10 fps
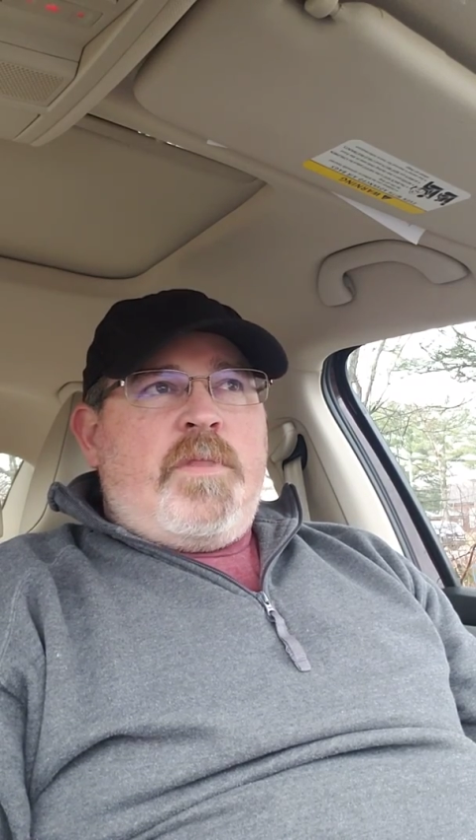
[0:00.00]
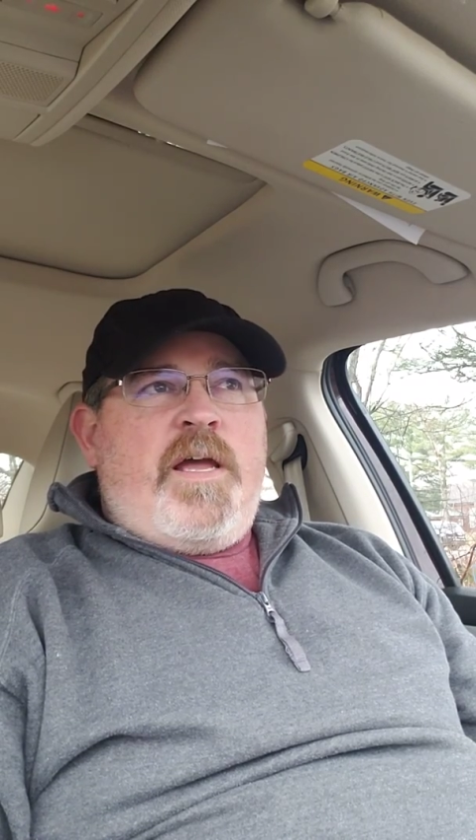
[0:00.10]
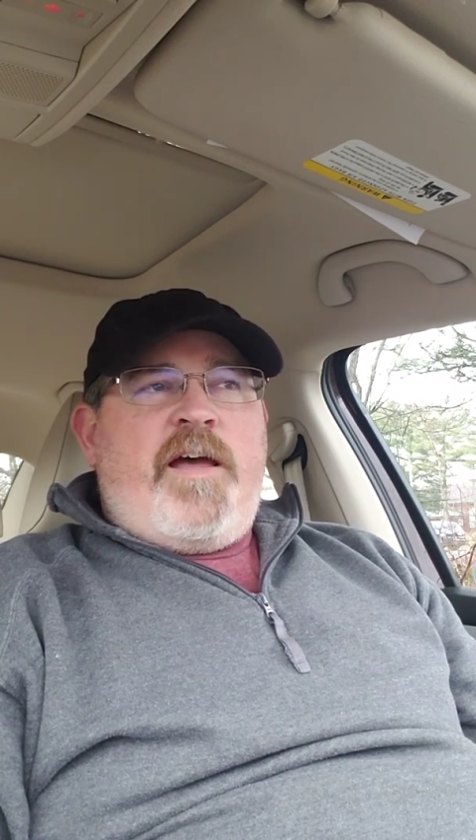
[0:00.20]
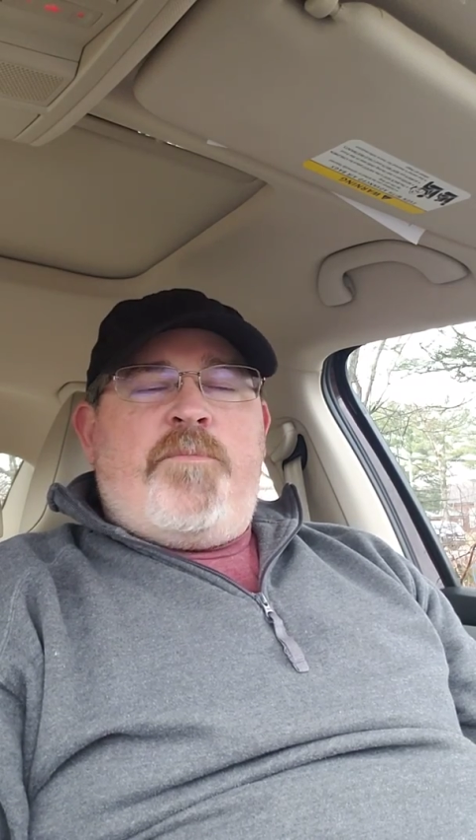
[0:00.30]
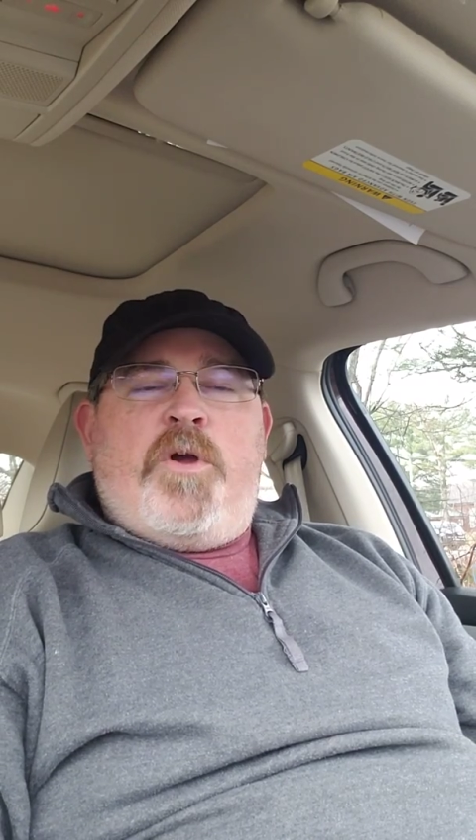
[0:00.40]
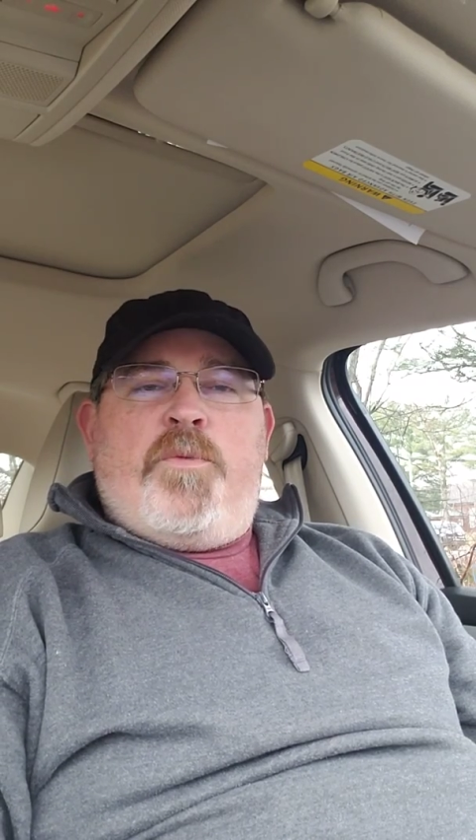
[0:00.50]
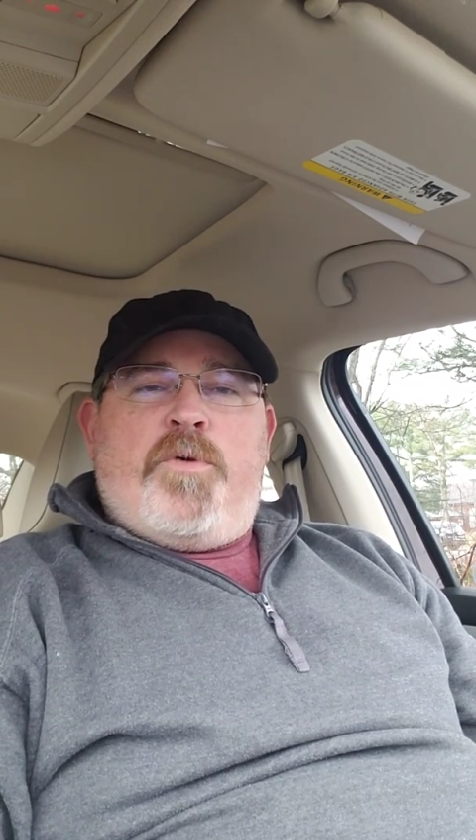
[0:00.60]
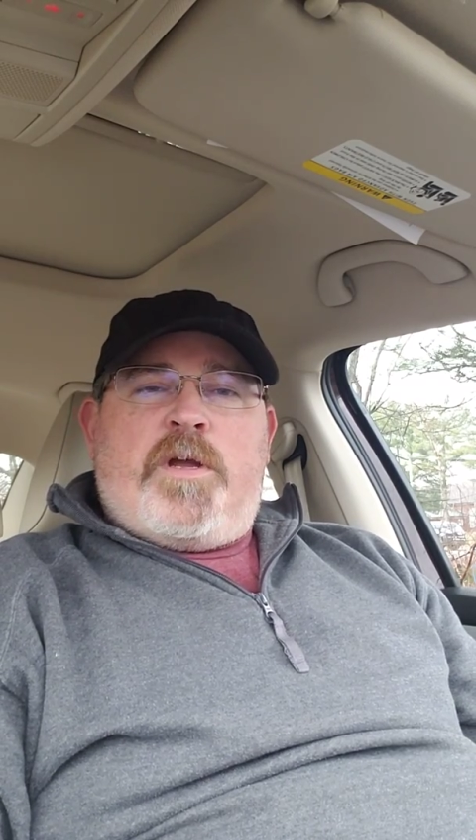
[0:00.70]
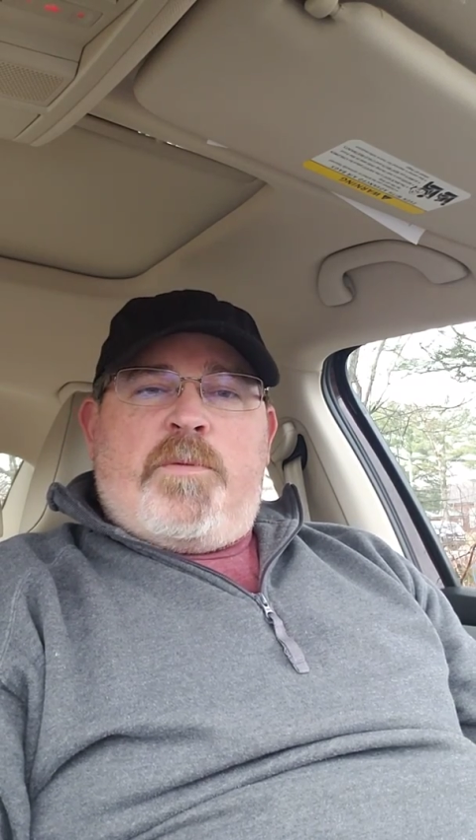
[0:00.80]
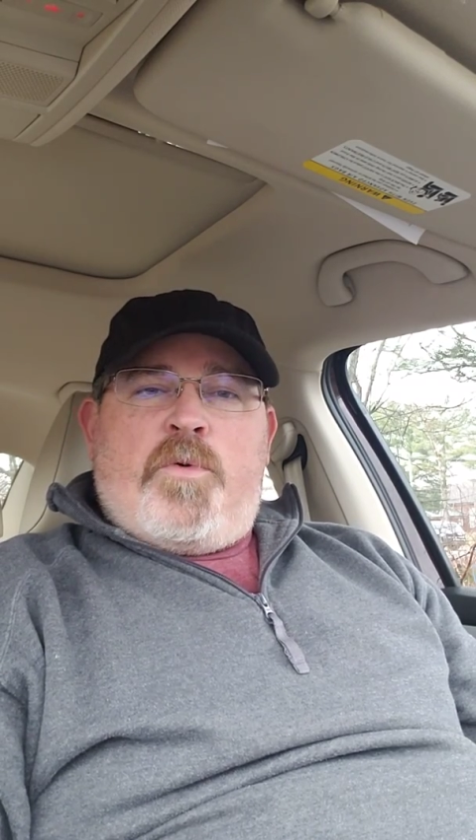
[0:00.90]
I have my own
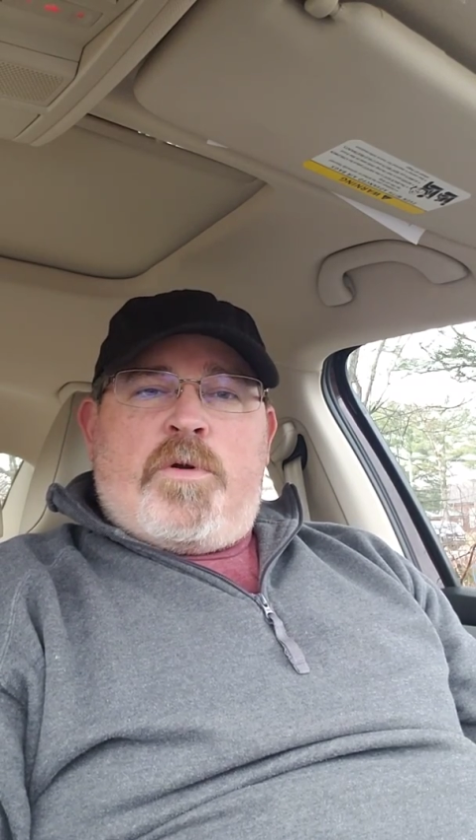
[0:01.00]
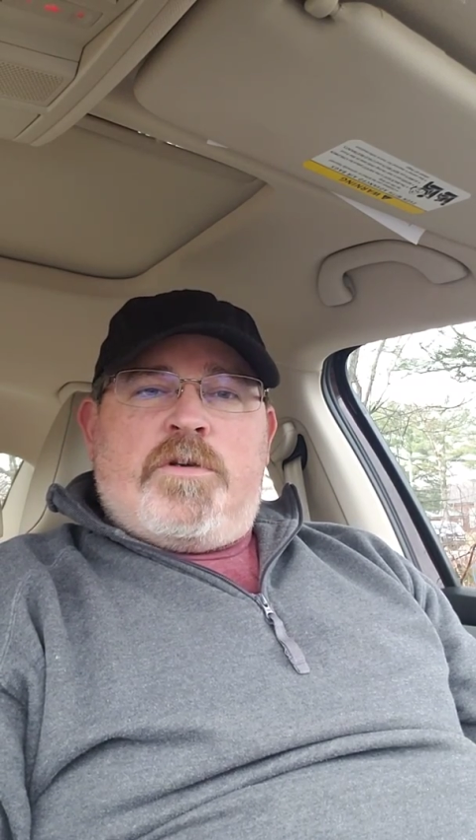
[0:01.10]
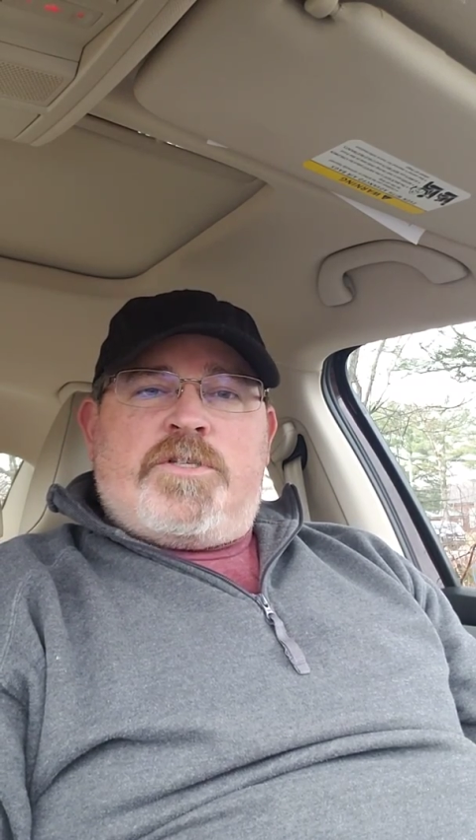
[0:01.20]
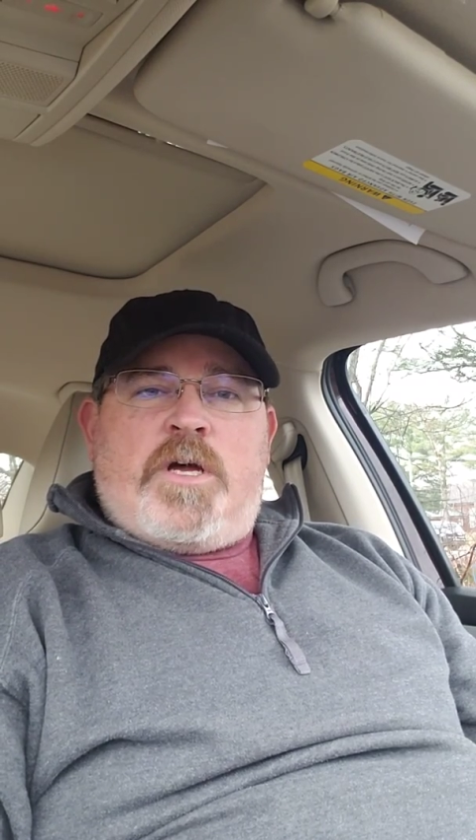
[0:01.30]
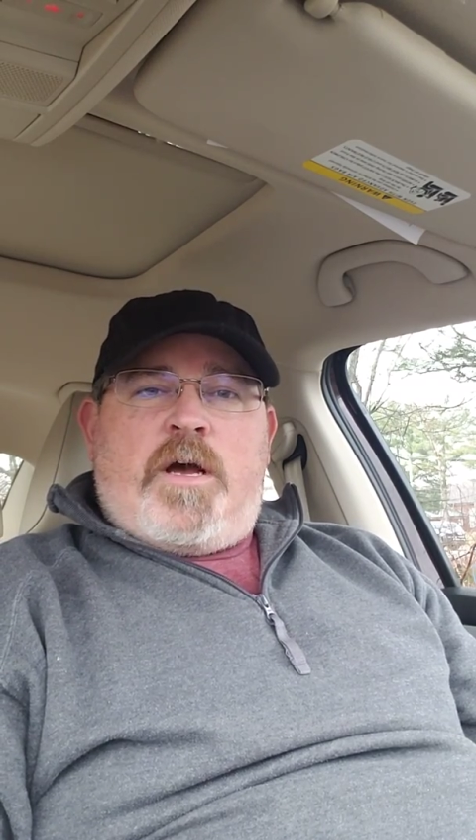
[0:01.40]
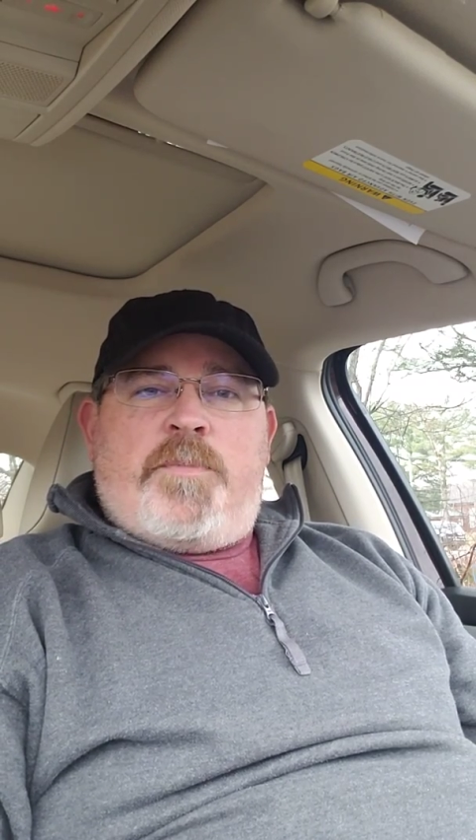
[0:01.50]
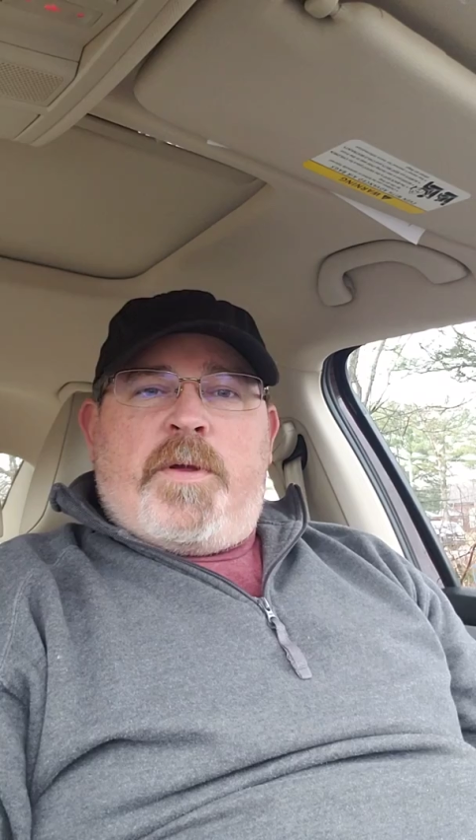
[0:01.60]
brick and mortar shop